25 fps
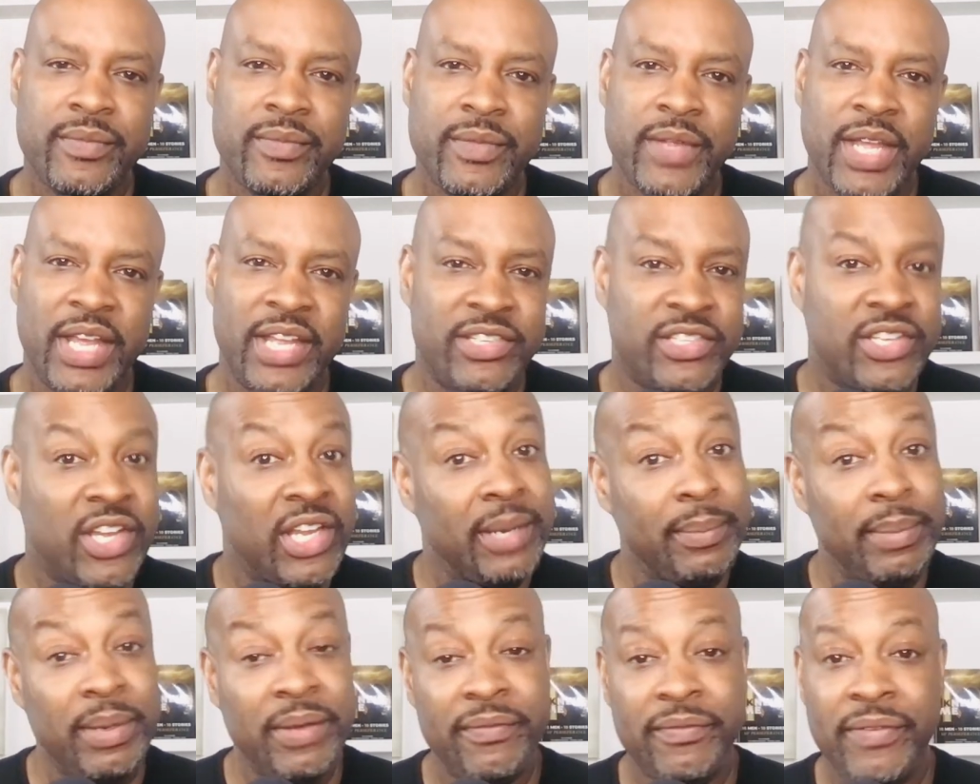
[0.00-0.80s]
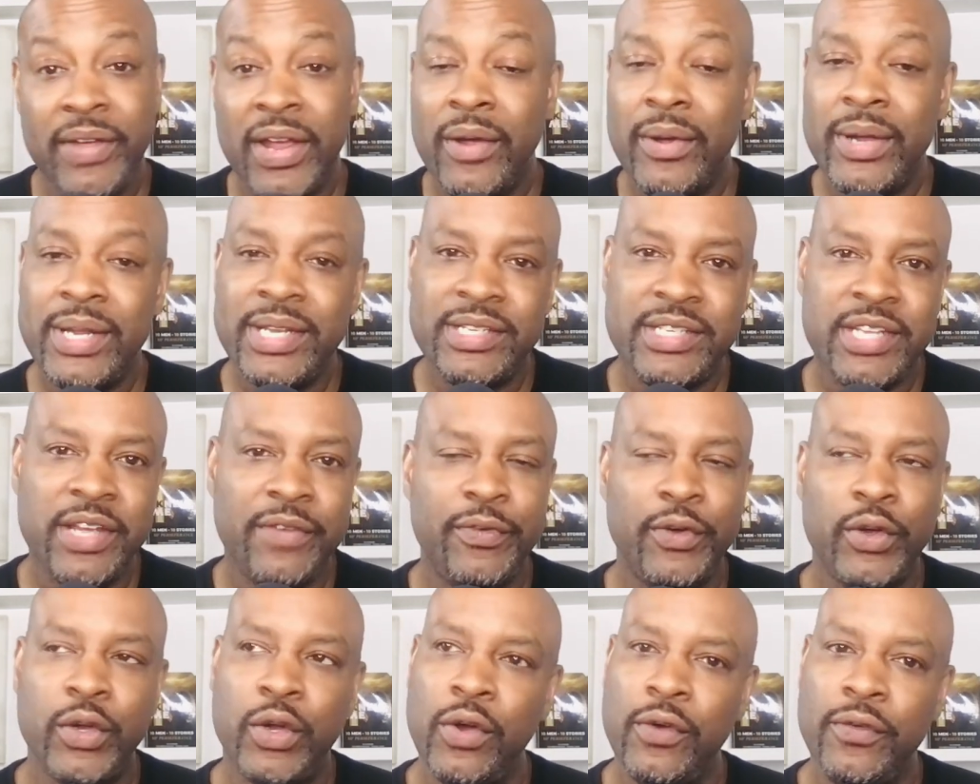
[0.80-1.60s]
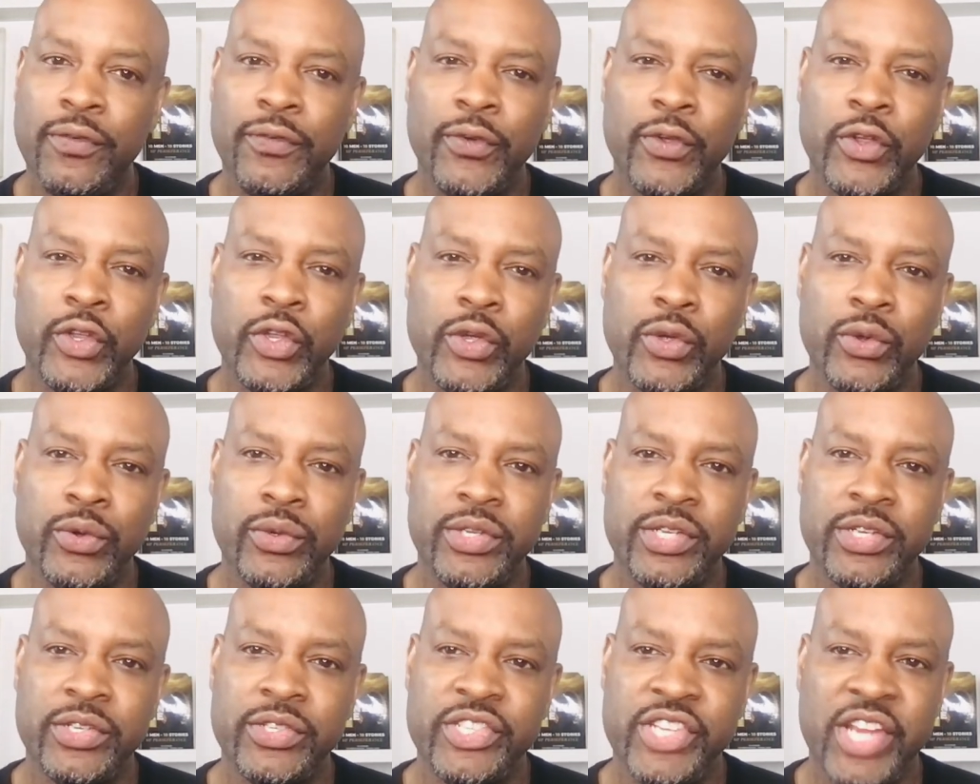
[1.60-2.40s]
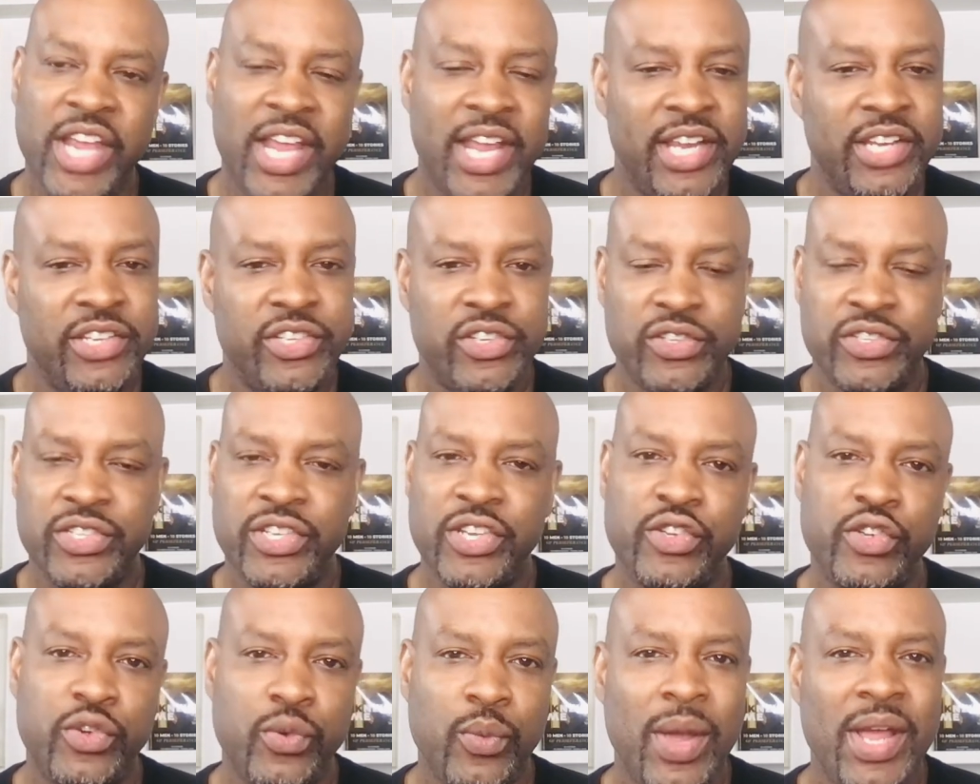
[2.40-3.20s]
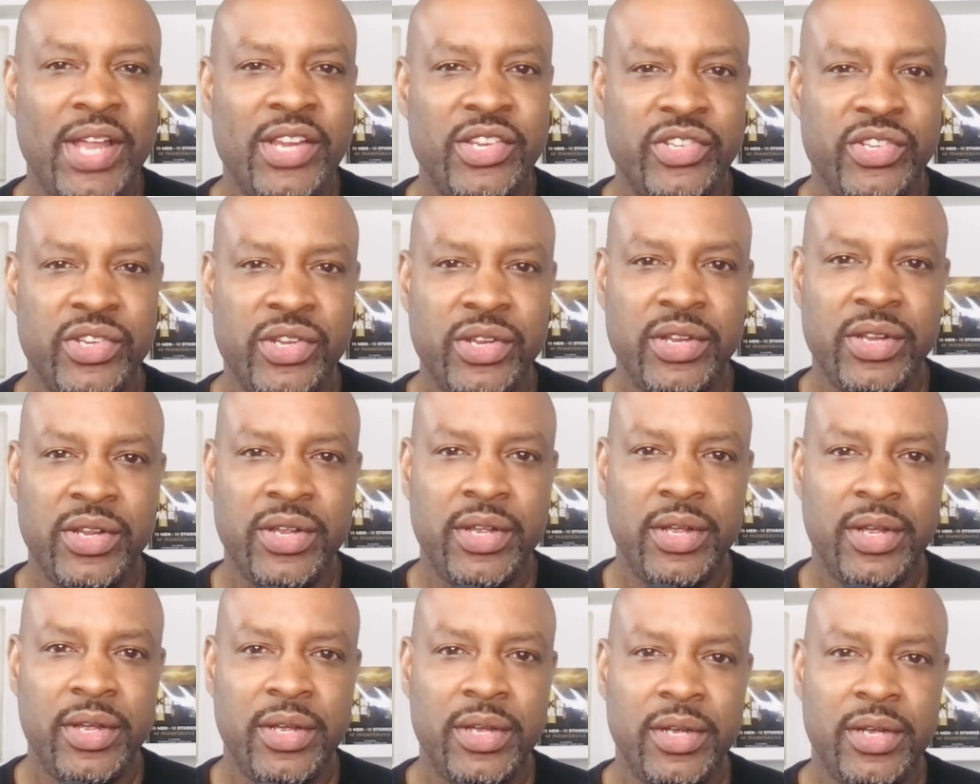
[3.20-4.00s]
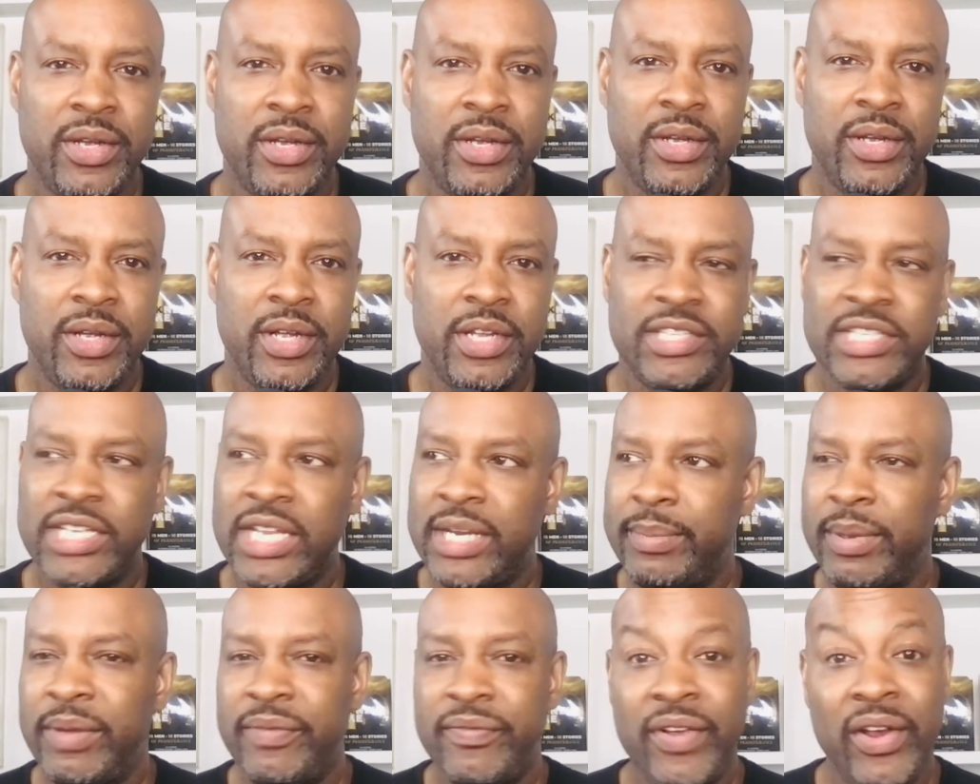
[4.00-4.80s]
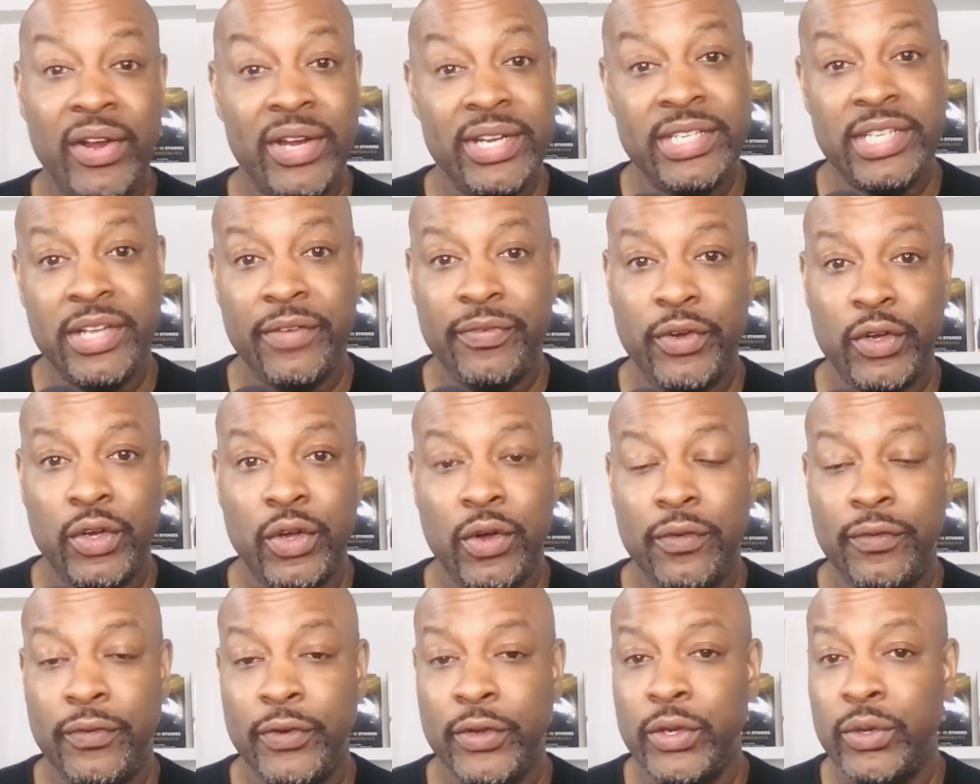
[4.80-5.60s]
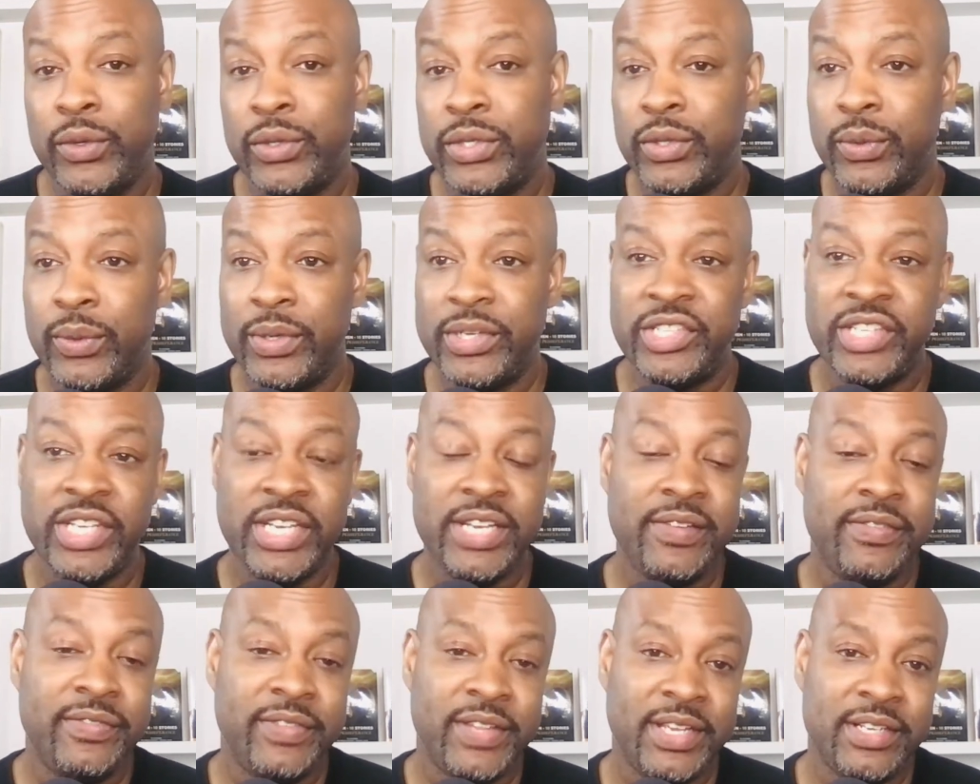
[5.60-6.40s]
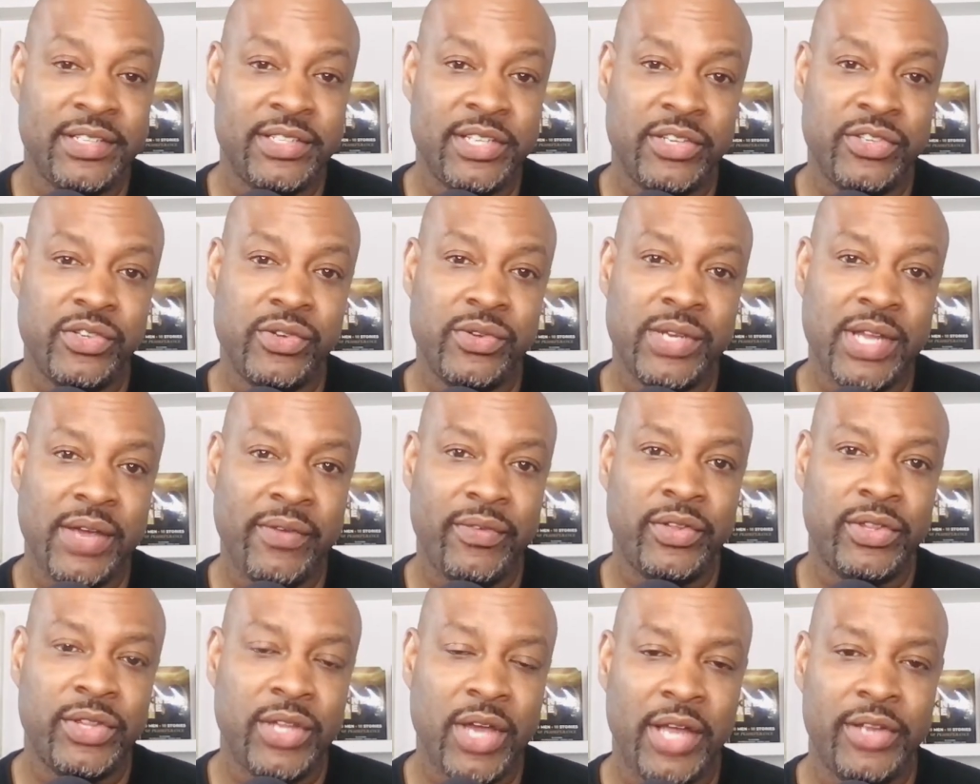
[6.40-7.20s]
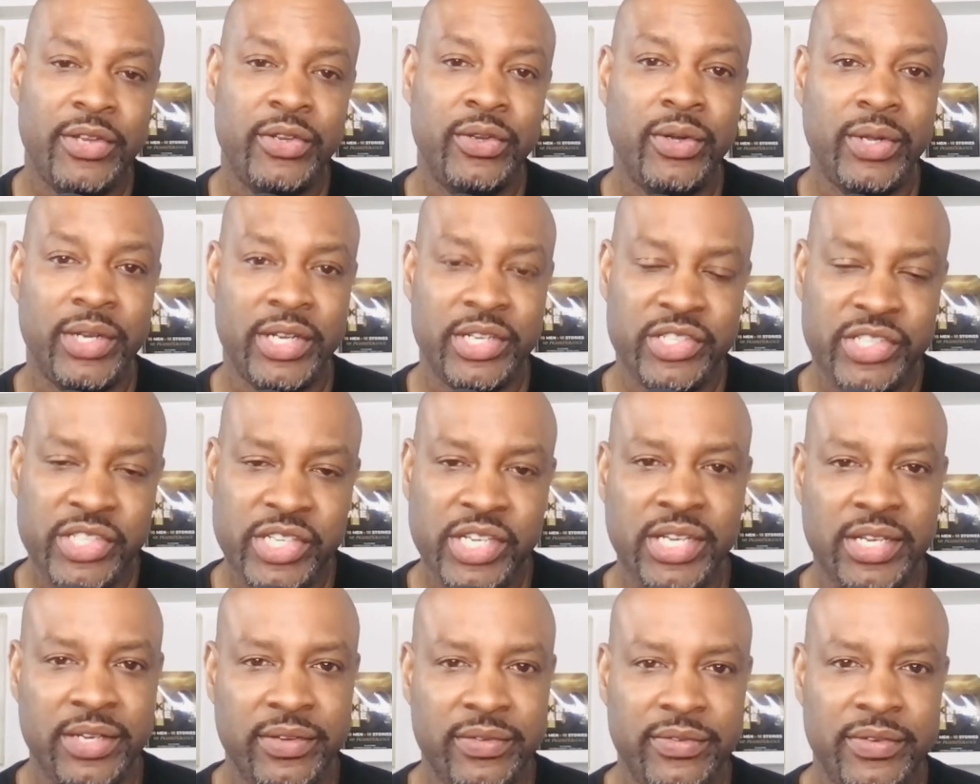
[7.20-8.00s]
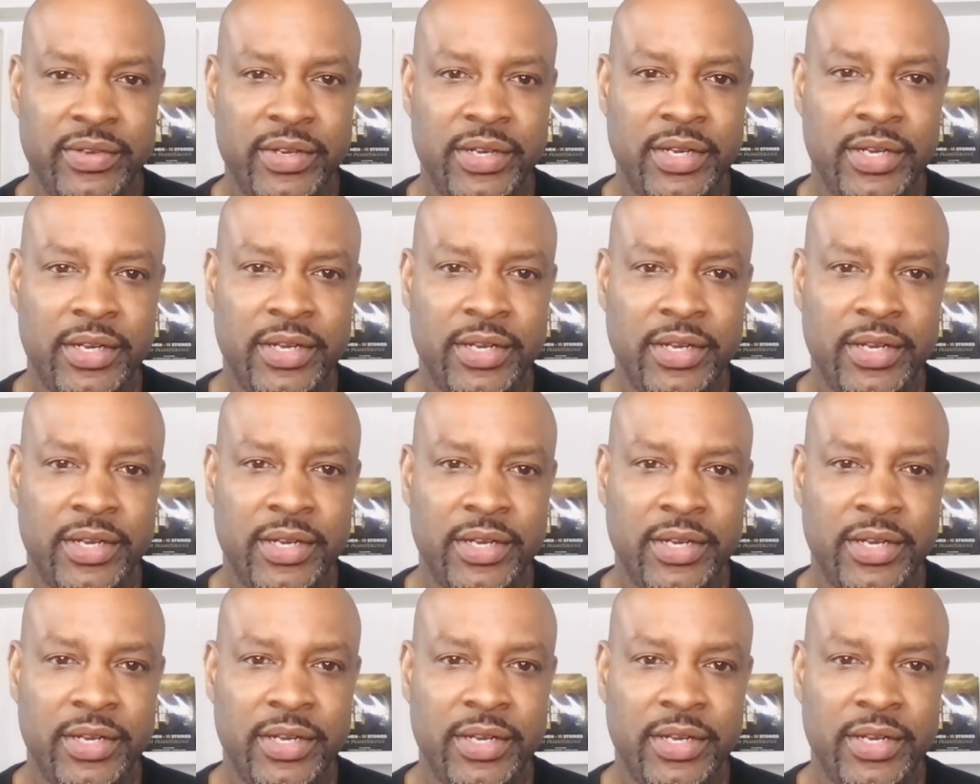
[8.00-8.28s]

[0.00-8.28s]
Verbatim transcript: it's going to be very difficult for you to change your situation. It's going to be very difficult for you to achieve things that you never thought you could achieve.